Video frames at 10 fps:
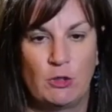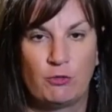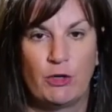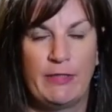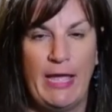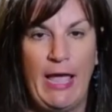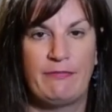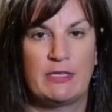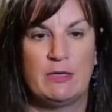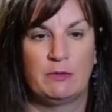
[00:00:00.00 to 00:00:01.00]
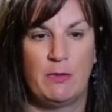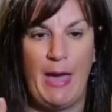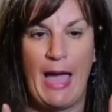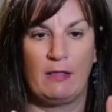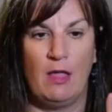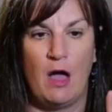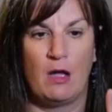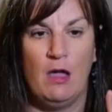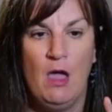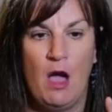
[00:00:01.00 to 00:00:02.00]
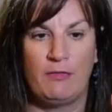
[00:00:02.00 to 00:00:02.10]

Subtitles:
They have to deal with the backlog of